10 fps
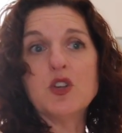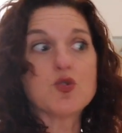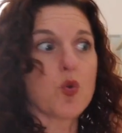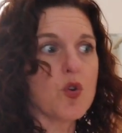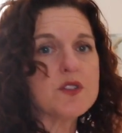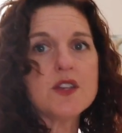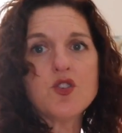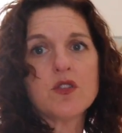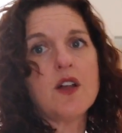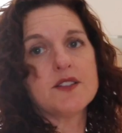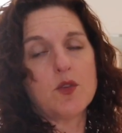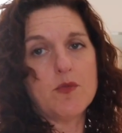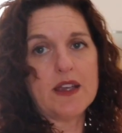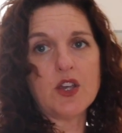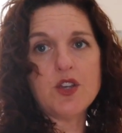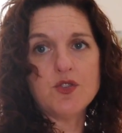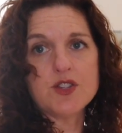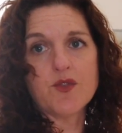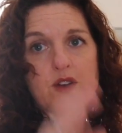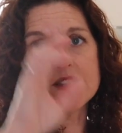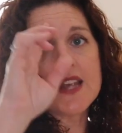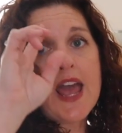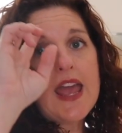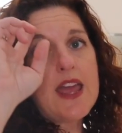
but drawers in your closet will make a huge difference.